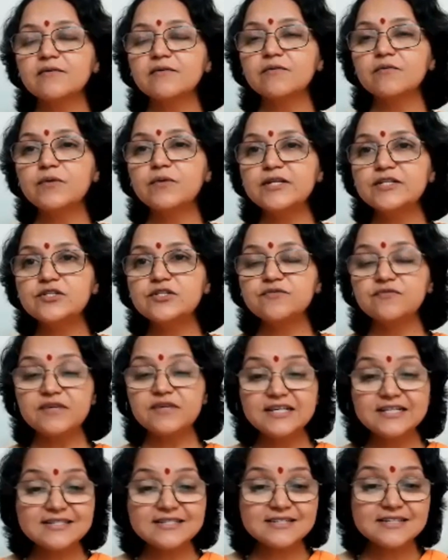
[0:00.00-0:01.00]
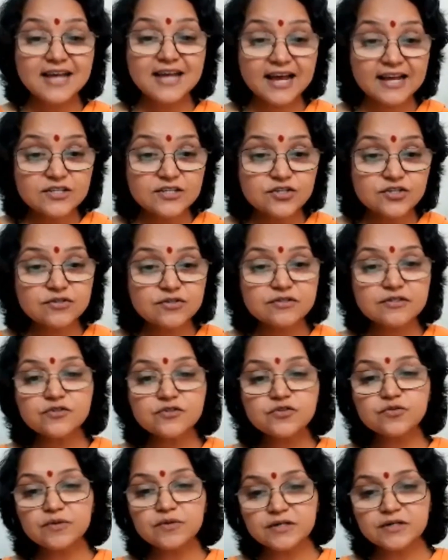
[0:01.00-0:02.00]
which feels natural
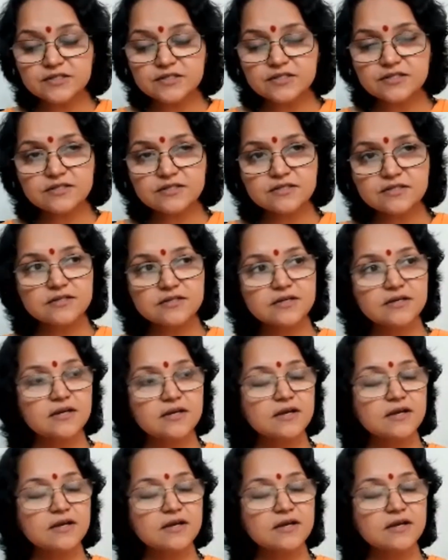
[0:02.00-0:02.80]
to us.